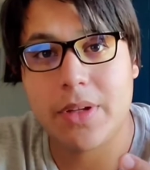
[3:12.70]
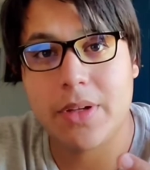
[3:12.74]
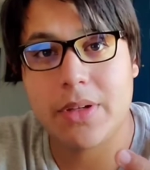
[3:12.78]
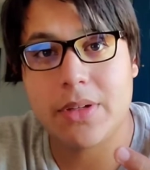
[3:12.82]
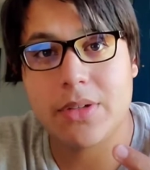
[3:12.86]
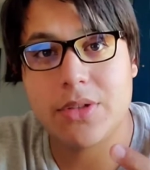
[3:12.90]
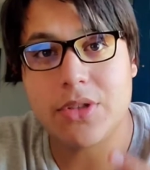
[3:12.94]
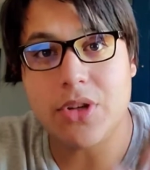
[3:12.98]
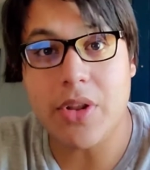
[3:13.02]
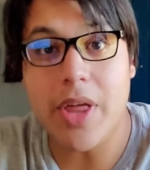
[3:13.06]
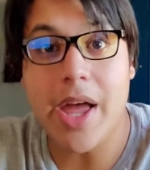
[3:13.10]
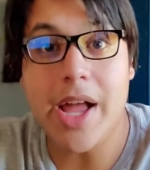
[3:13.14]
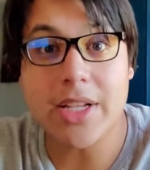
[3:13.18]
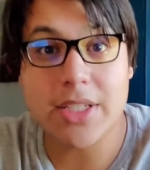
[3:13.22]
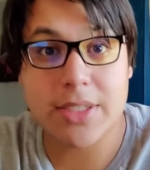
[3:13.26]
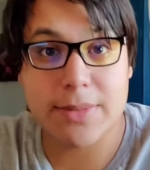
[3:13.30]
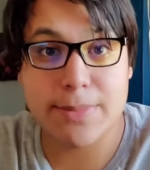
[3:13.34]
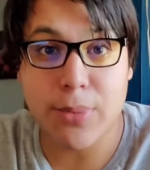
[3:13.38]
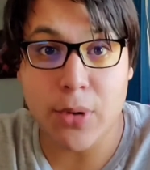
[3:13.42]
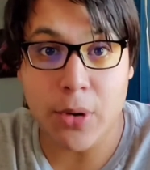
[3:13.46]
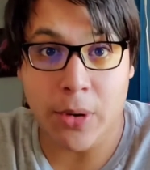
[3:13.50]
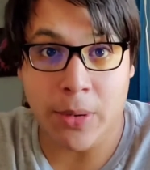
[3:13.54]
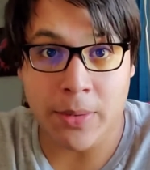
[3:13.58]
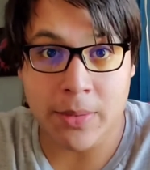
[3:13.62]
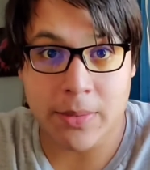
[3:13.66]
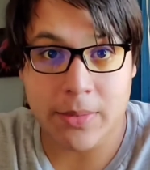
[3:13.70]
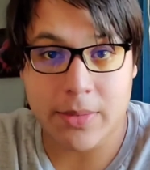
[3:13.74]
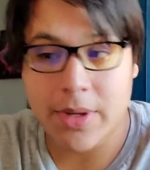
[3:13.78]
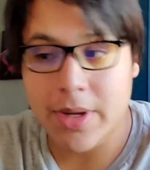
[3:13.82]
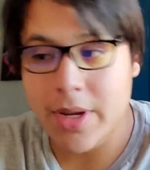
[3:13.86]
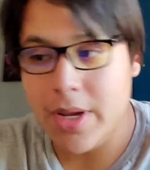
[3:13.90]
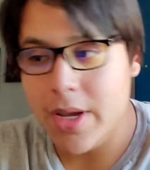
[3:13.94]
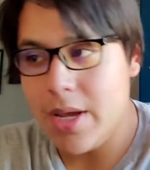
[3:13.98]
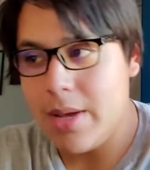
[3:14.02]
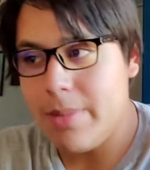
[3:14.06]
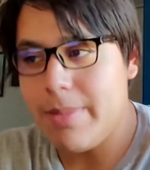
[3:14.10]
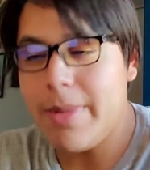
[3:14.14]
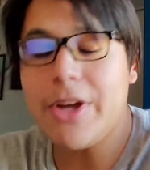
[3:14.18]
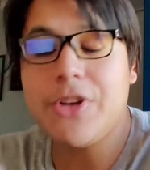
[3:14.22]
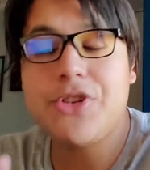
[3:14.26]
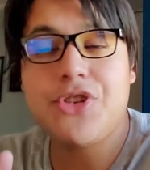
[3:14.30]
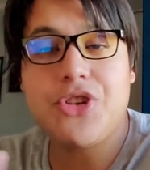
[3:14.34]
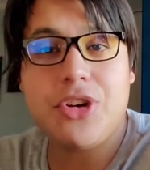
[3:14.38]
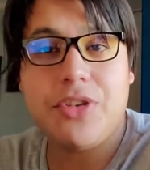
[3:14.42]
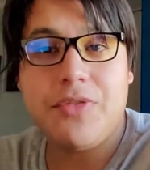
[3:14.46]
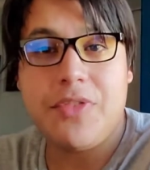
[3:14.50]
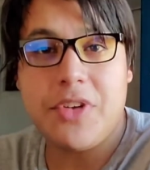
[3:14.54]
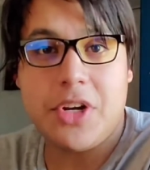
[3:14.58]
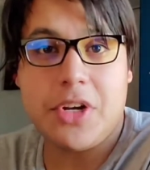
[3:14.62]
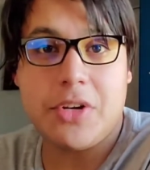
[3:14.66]
So that's important. Make
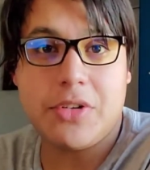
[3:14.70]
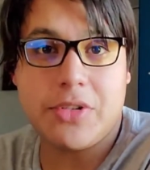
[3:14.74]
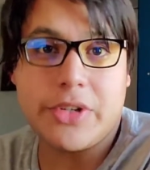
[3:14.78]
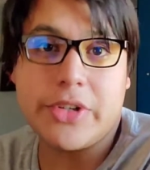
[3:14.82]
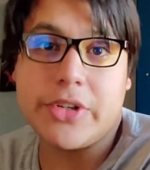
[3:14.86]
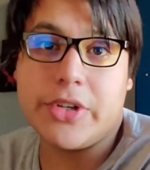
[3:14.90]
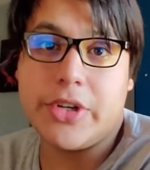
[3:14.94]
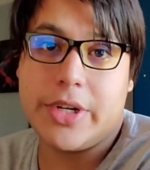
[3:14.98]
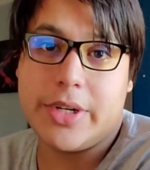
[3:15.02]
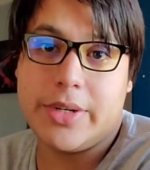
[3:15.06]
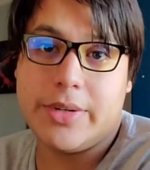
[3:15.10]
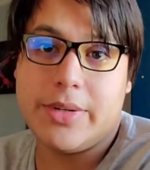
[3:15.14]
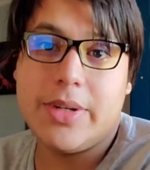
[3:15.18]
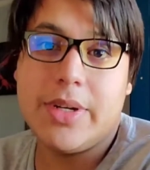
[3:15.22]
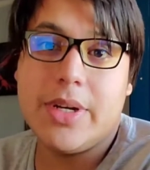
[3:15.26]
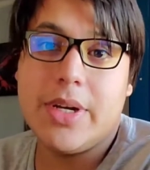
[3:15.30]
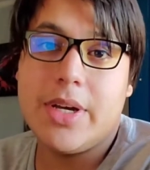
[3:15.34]
sure your videos are good.